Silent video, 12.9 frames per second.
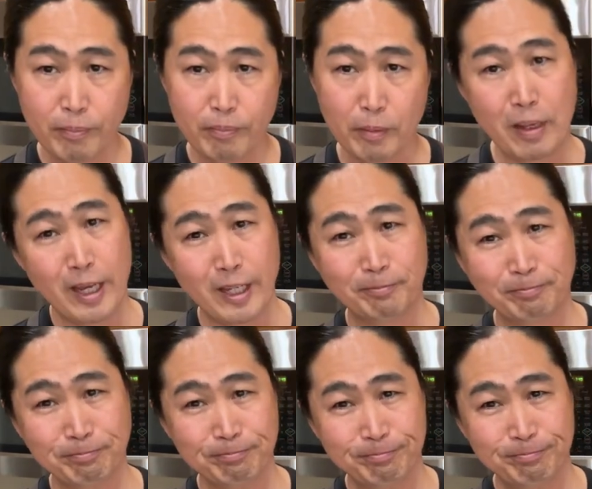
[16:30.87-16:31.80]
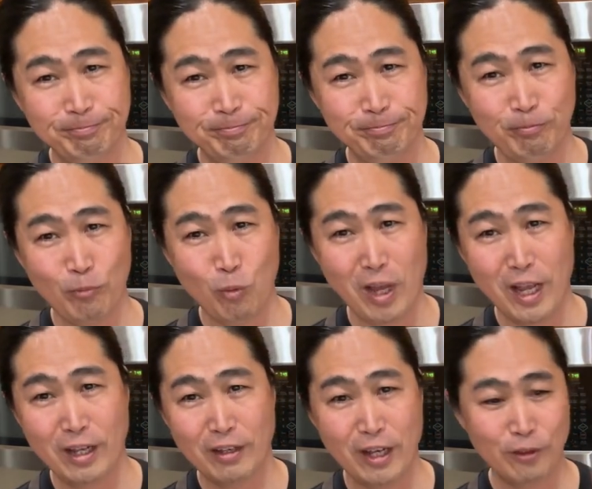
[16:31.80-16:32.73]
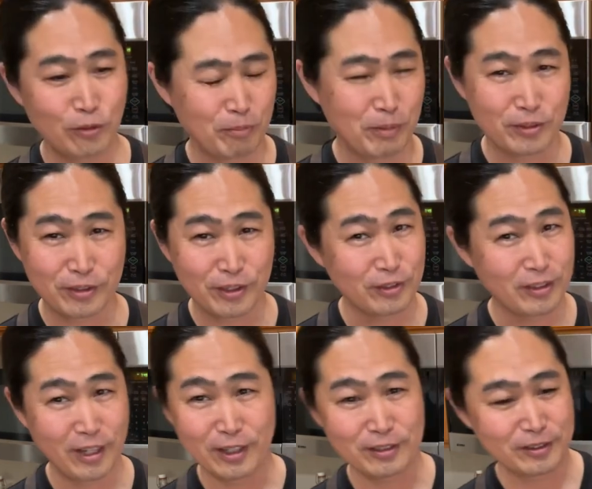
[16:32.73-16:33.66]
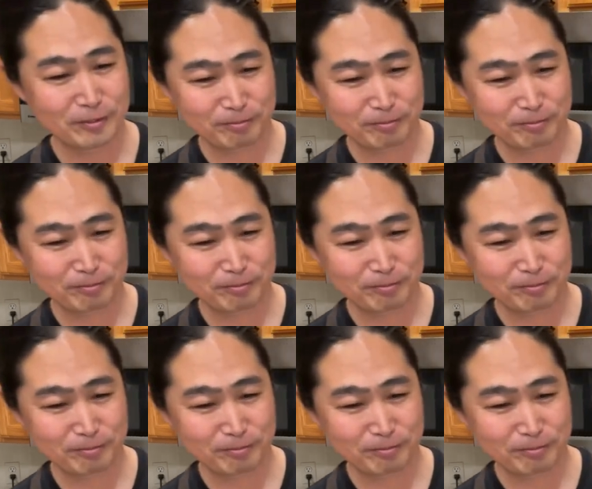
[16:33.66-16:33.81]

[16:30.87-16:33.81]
man wow I do miss this guys